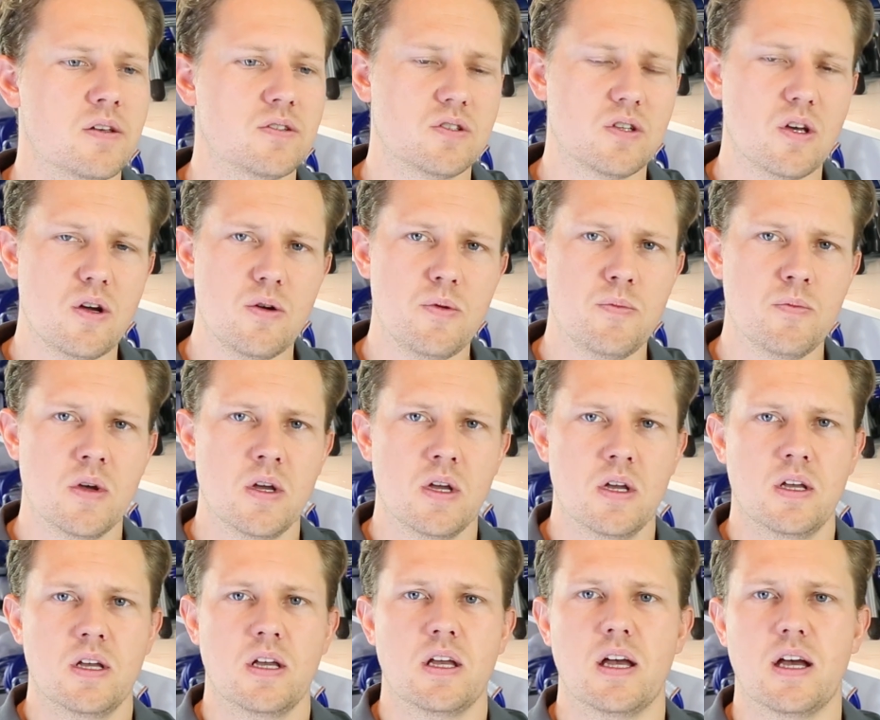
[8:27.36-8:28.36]
So
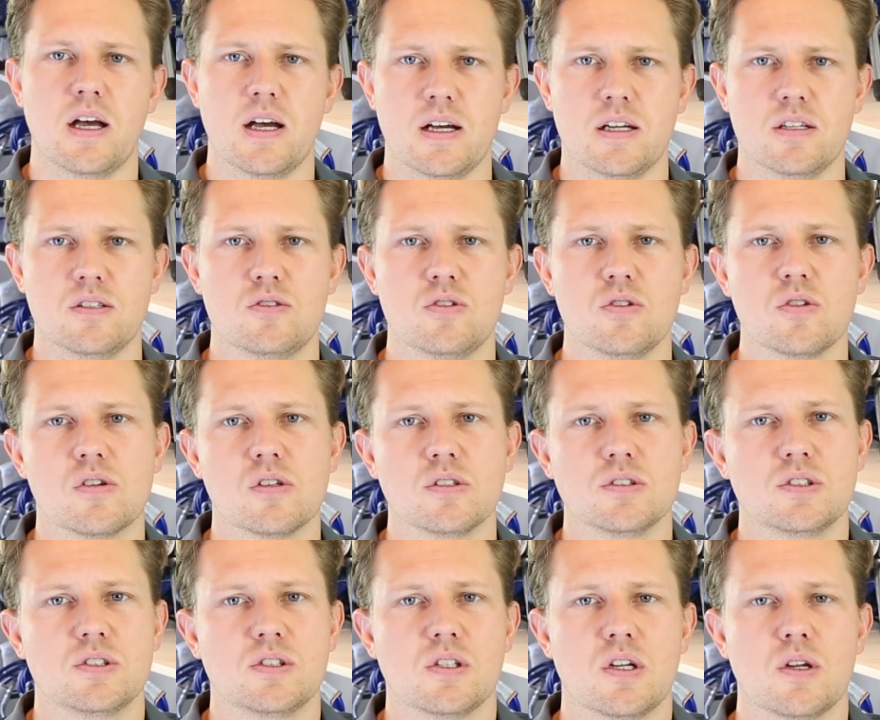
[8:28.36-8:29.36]
do
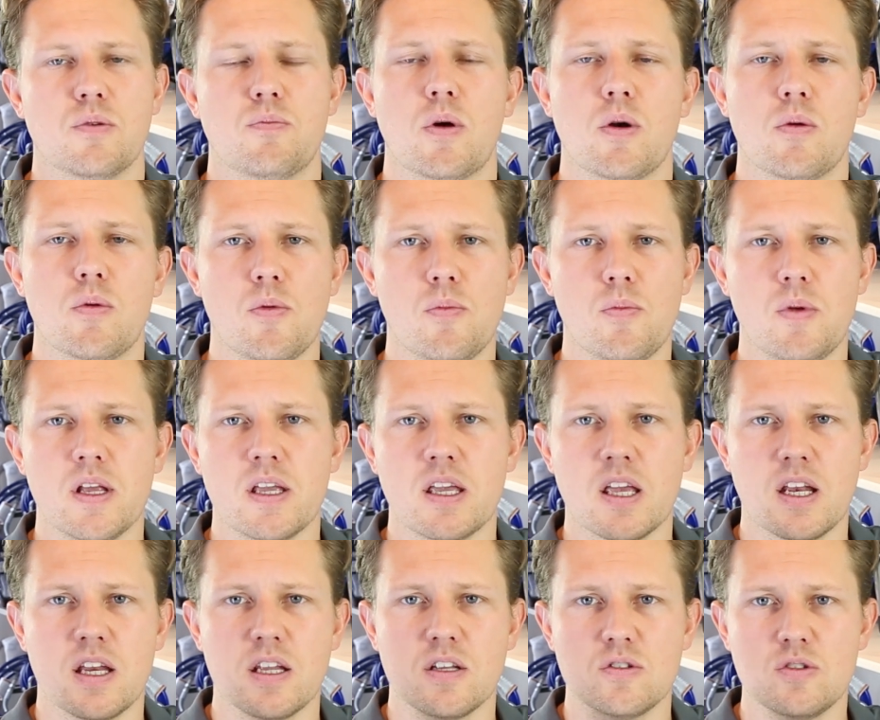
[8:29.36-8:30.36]
consider probably
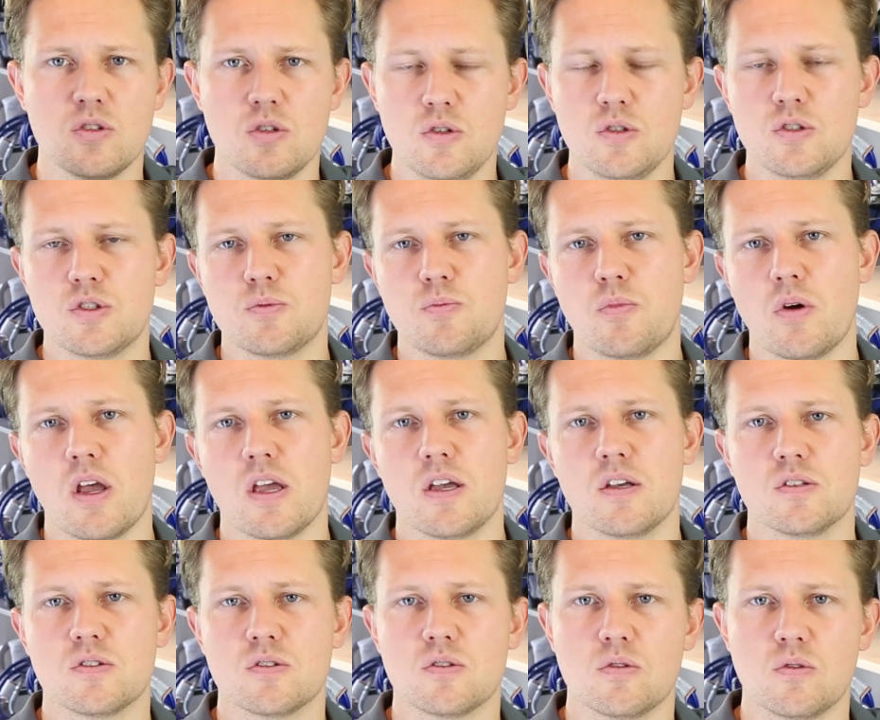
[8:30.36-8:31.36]
getting two
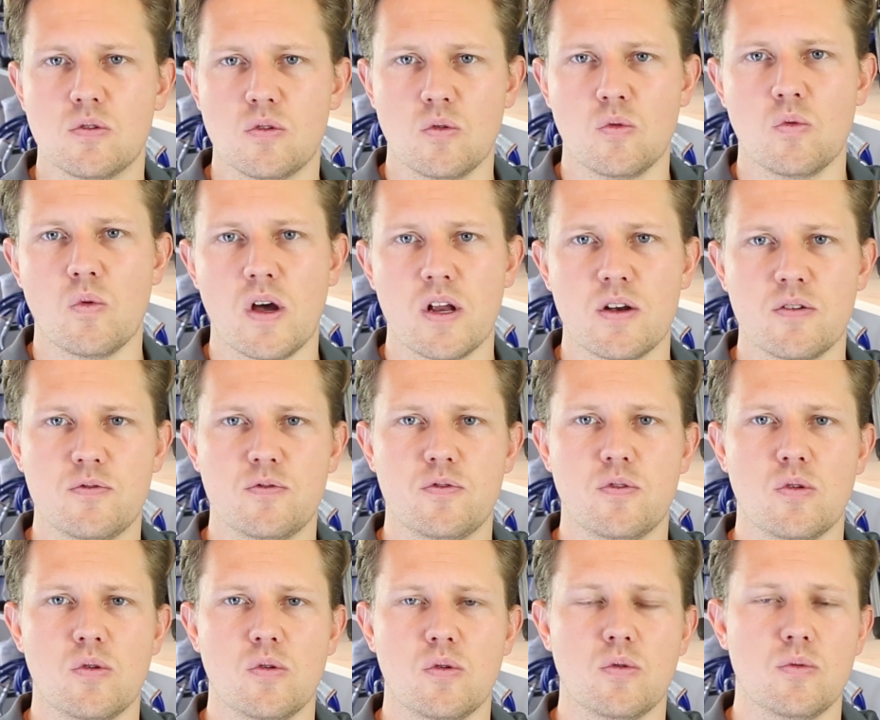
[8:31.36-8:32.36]
sprayers, one
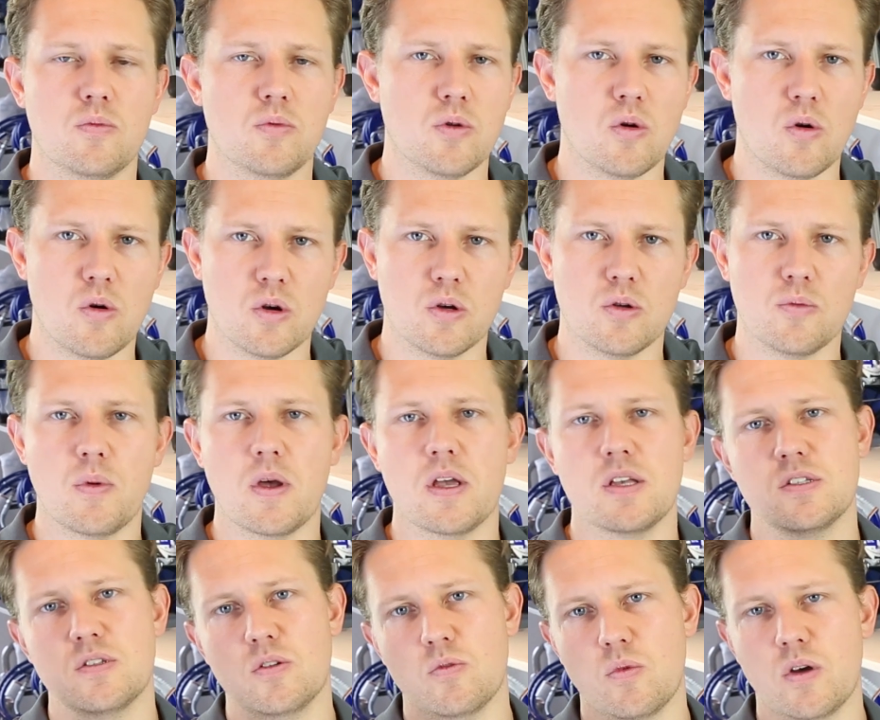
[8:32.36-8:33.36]
for the
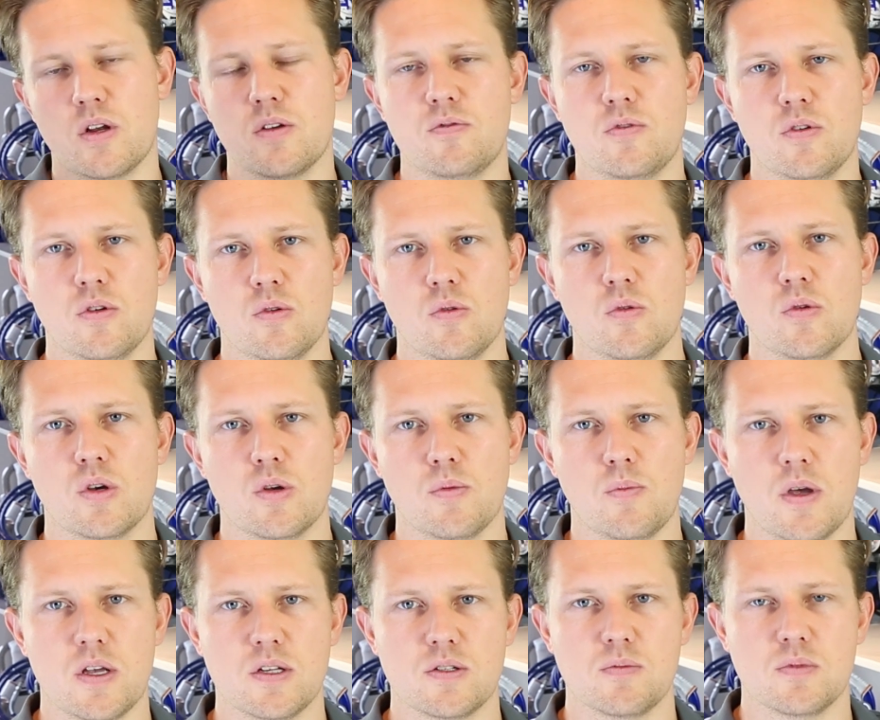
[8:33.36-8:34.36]
oil-based and one for your
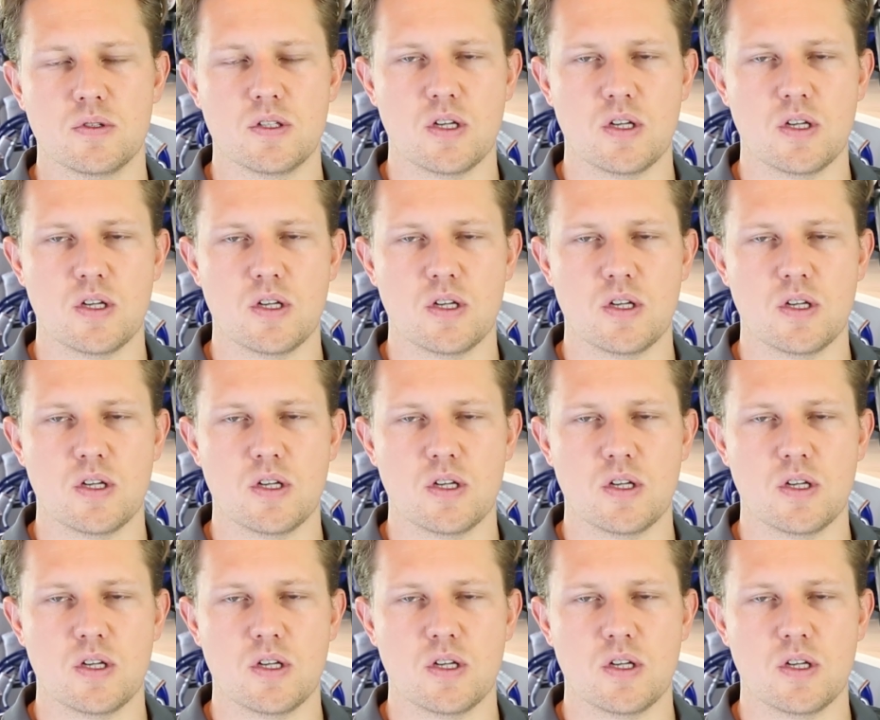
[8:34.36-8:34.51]
water-based